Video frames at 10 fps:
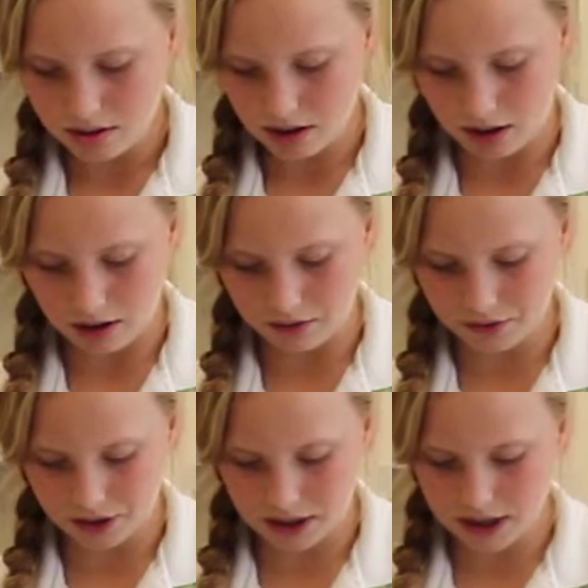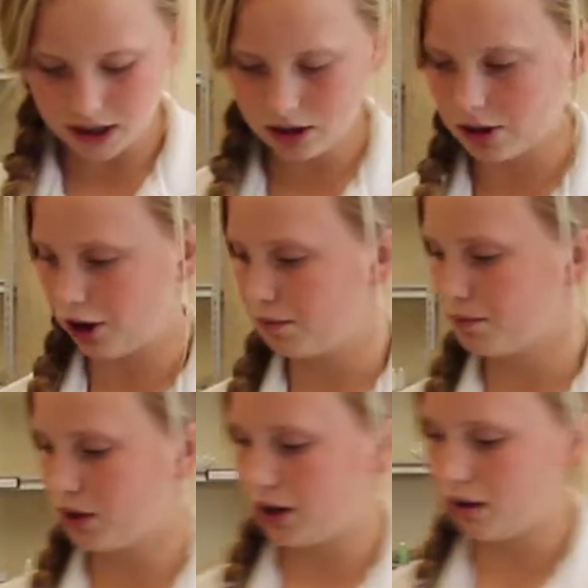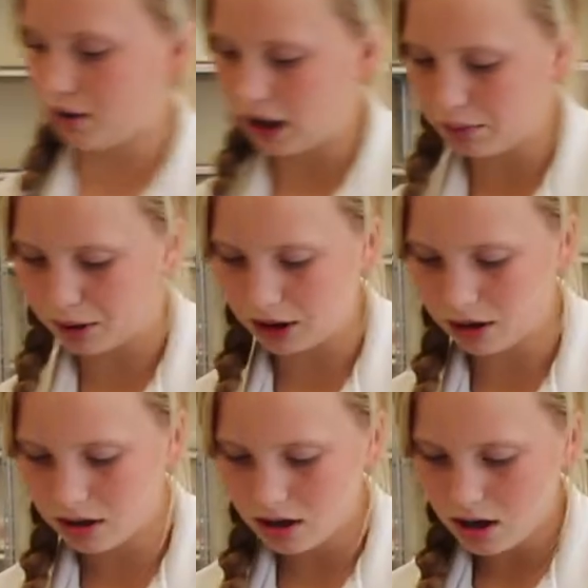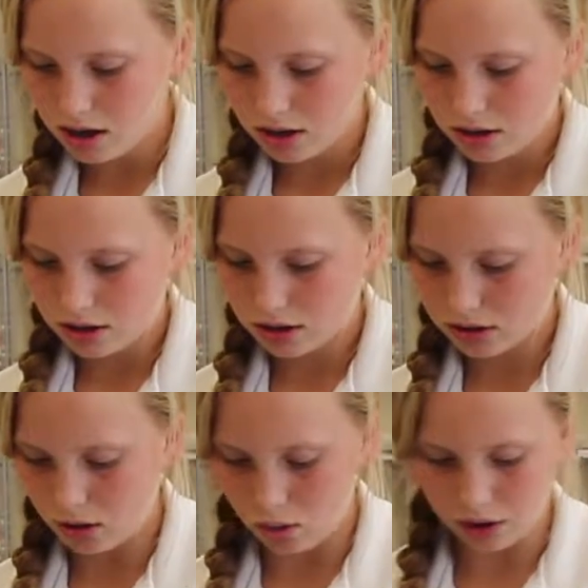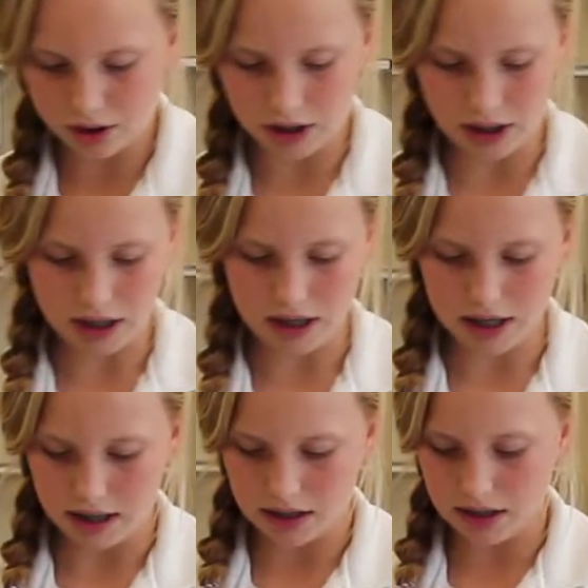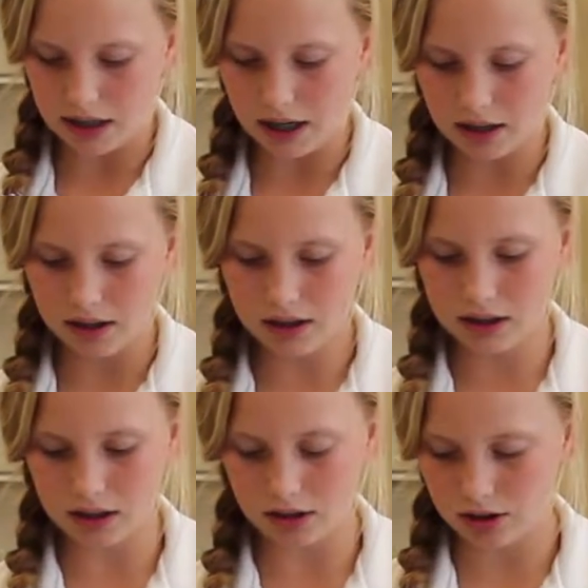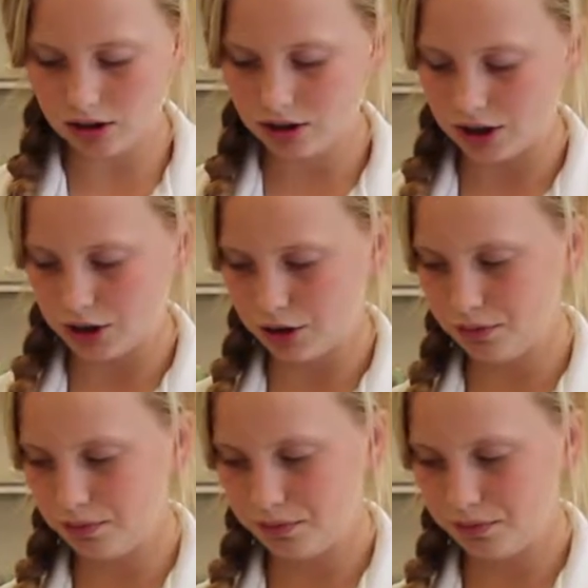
of the cylinder. And then I'm going to score the inside of the cylinder too.